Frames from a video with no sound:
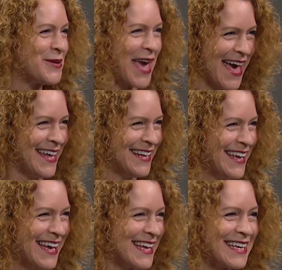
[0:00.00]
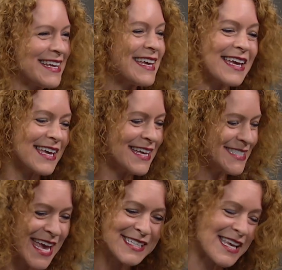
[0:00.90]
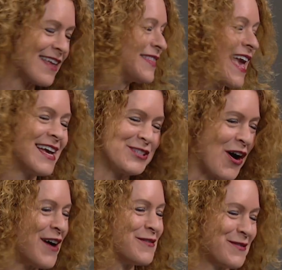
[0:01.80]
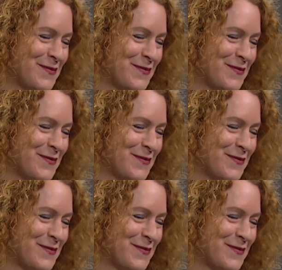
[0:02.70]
get it takes the edge off